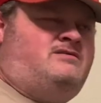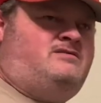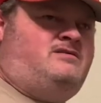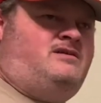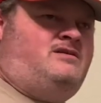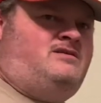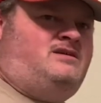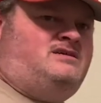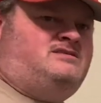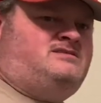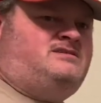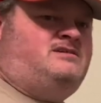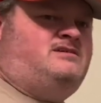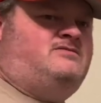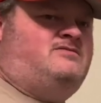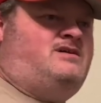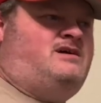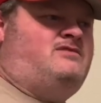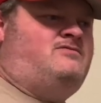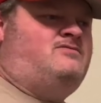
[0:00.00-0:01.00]
Leslie
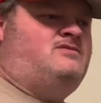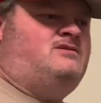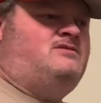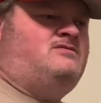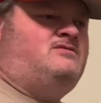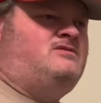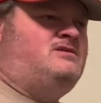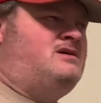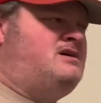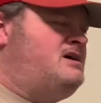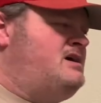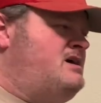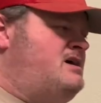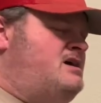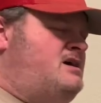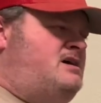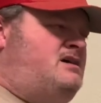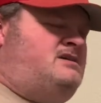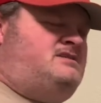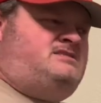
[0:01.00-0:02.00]
or I will
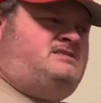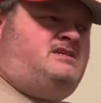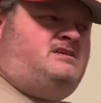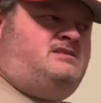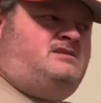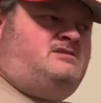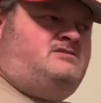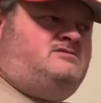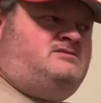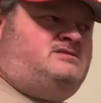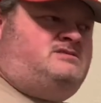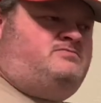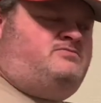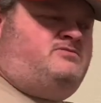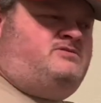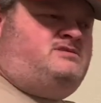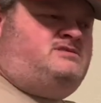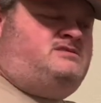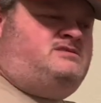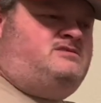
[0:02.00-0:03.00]
see those
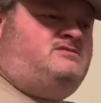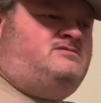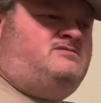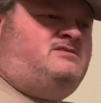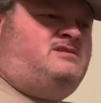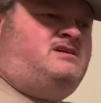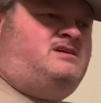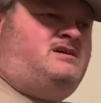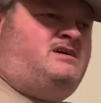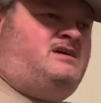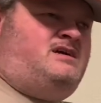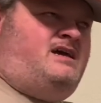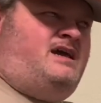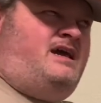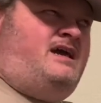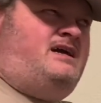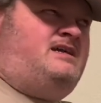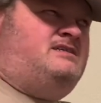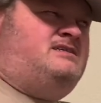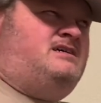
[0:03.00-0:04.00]
pretty soon
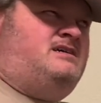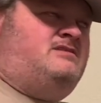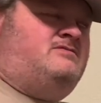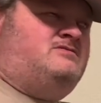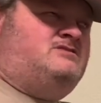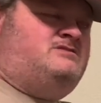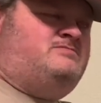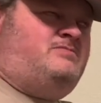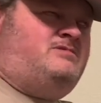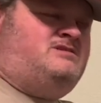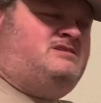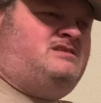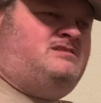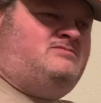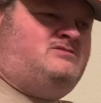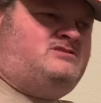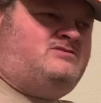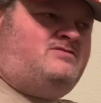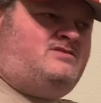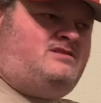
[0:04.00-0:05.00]
and respond to them
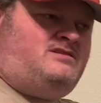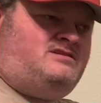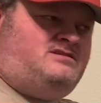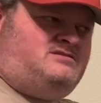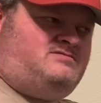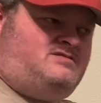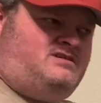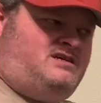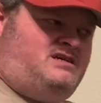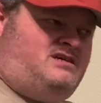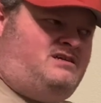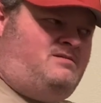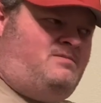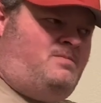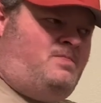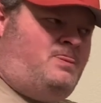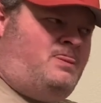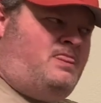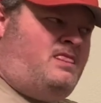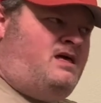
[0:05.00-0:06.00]
as quickly as we can.
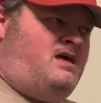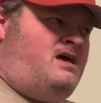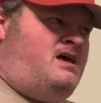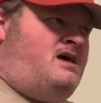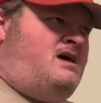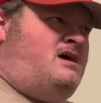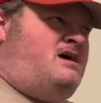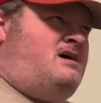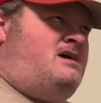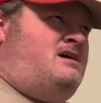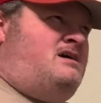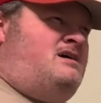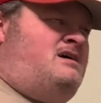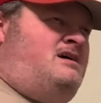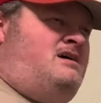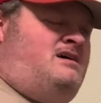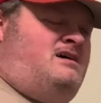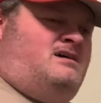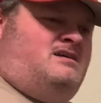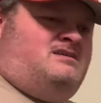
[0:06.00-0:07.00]

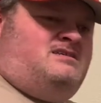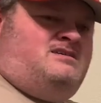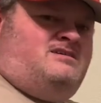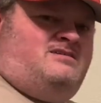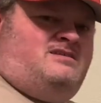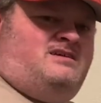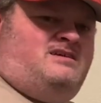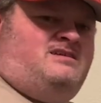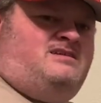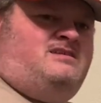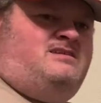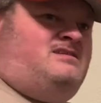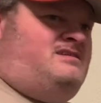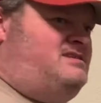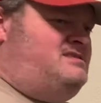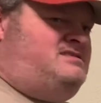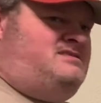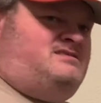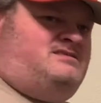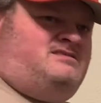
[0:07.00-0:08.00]
Until then,
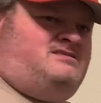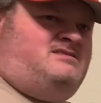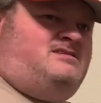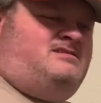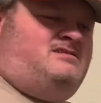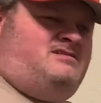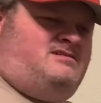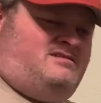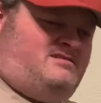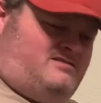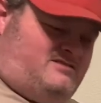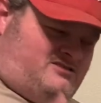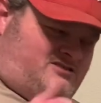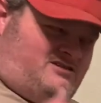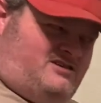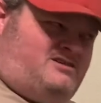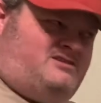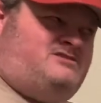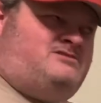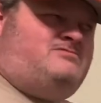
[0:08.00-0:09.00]
this is
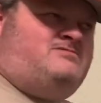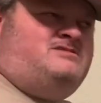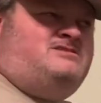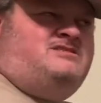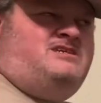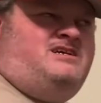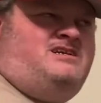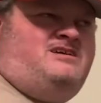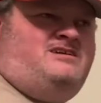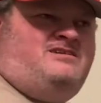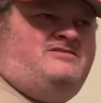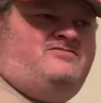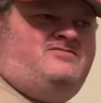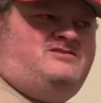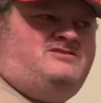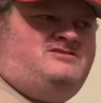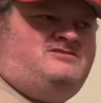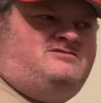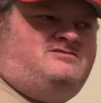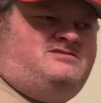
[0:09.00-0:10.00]
Josh with J&L
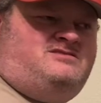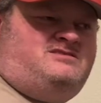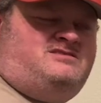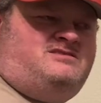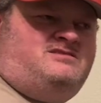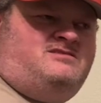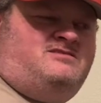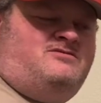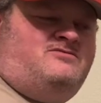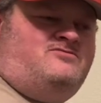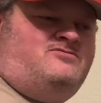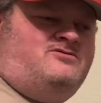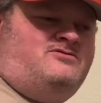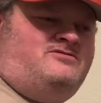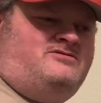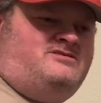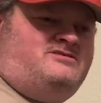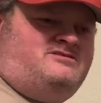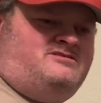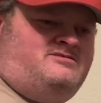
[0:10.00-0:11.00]
Adventures. The world
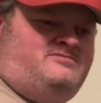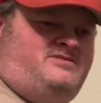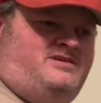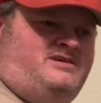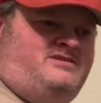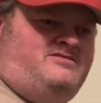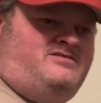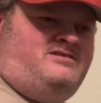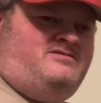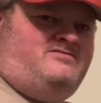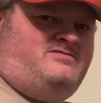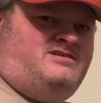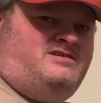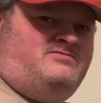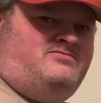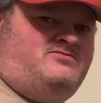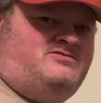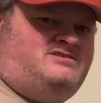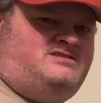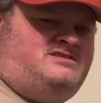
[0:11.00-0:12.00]
is our playground. We
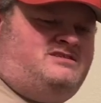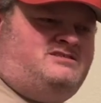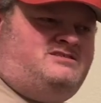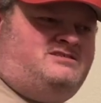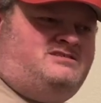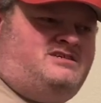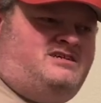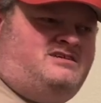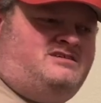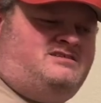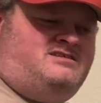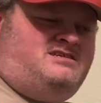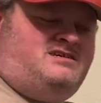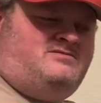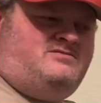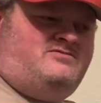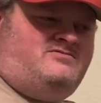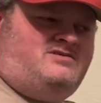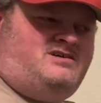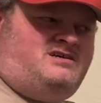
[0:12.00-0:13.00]
appreciate you taking the time
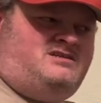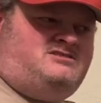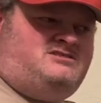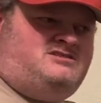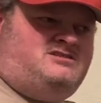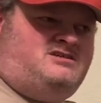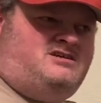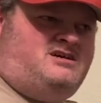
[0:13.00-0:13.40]
to watch.